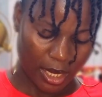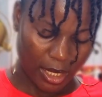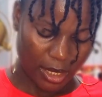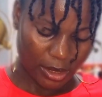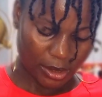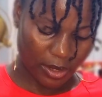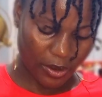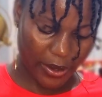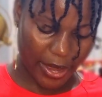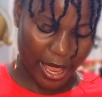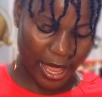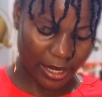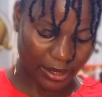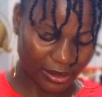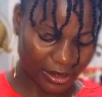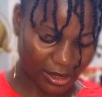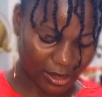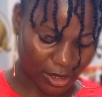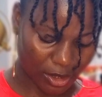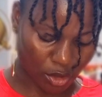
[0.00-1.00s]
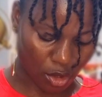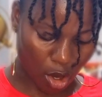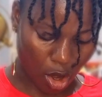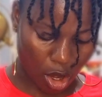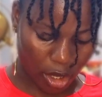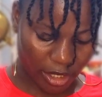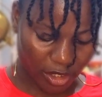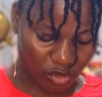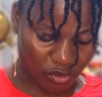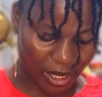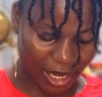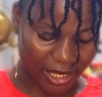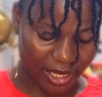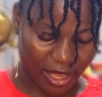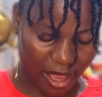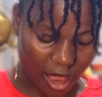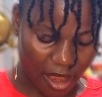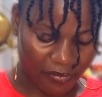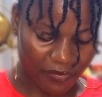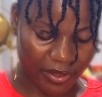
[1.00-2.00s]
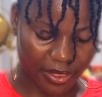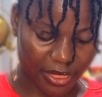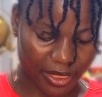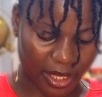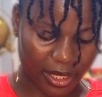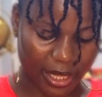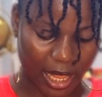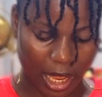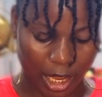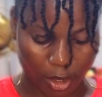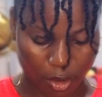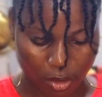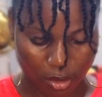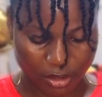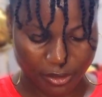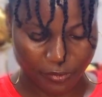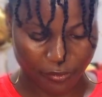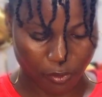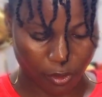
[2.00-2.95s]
So yeah, this is literally everything that I got